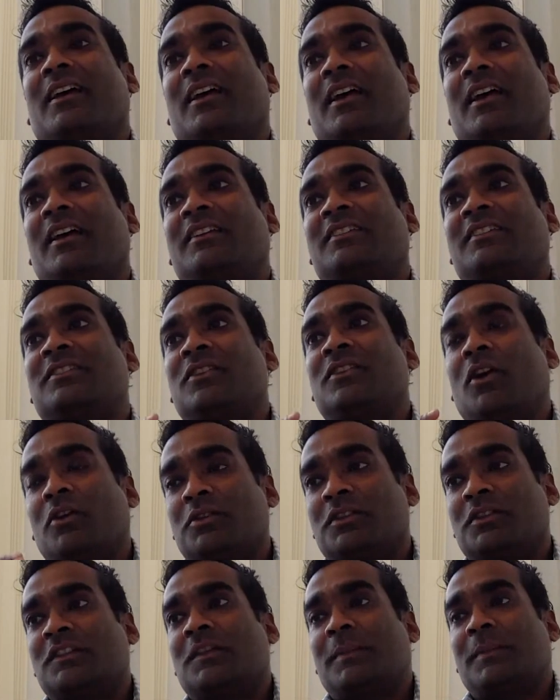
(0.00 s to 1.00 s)
it's not
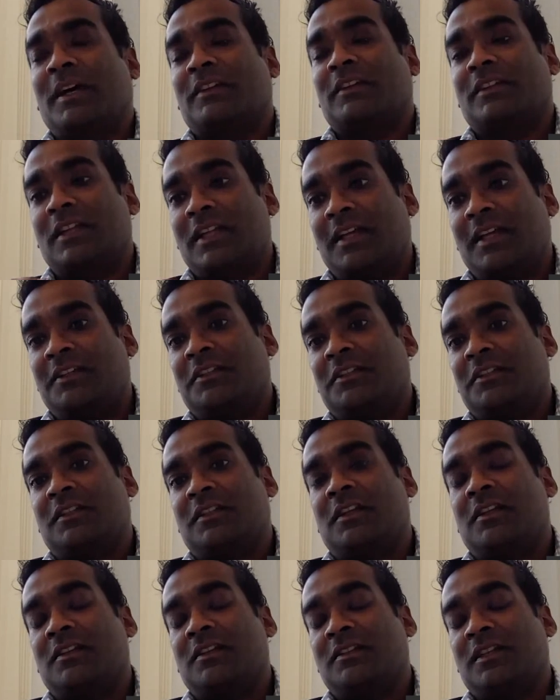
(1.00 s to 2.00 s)
just about the
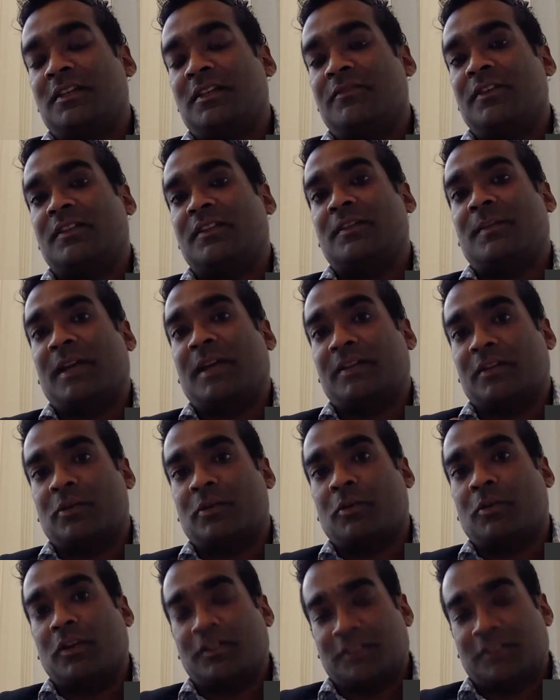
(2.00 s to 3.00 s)
legislative; it's about the
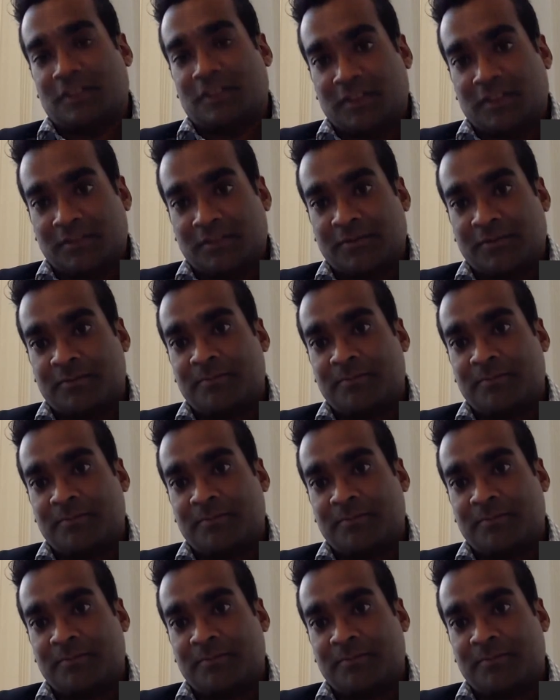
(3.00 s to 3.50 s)
qualitative.